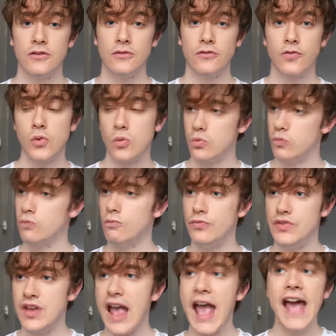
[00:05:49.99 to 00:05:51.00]
for
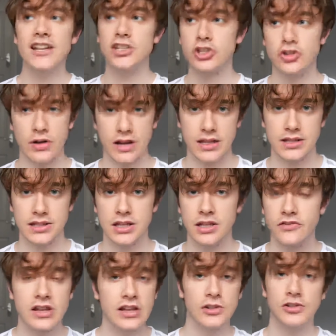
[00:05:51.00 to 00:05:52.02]
the airstrikes that
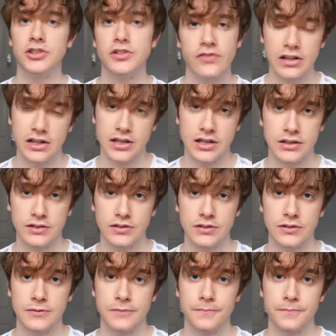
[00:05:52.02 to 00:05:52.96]
have killed civilians.